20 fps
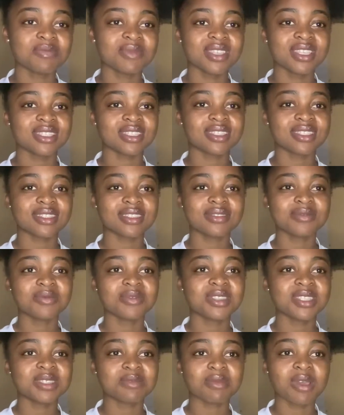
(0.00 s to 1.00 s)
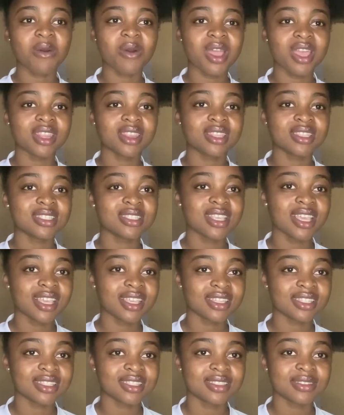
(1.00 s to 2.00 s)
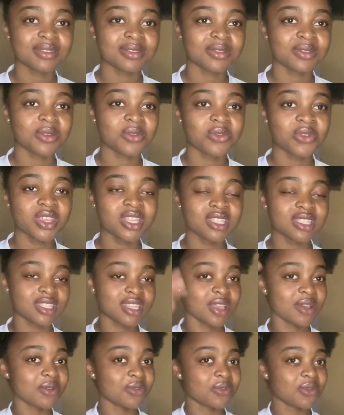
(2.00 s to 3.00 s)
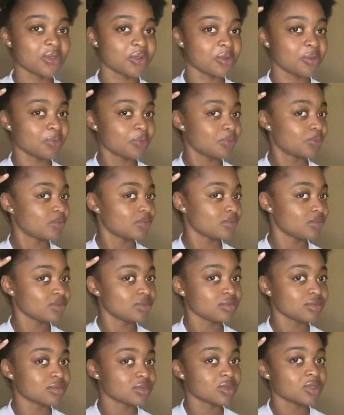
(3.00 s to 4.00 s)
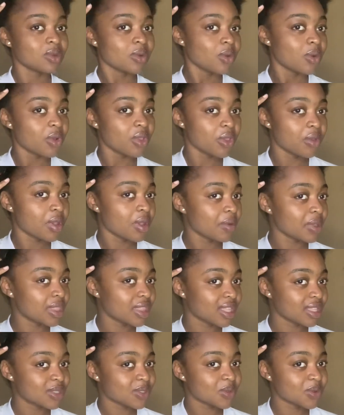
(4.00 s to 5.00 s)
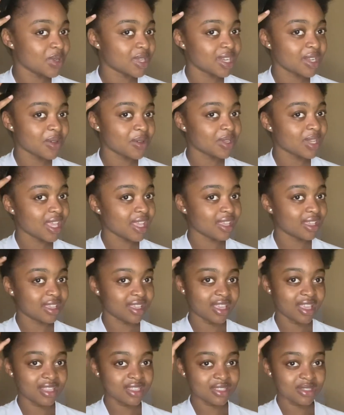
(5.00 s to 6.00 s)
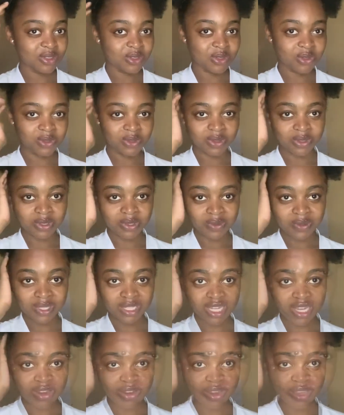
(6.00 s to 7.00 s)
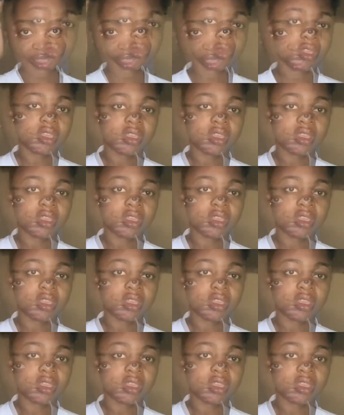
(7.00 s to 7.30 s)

It's my one. Besides, your friends now from who you were with at school now, like, getting shocked, they're wondering.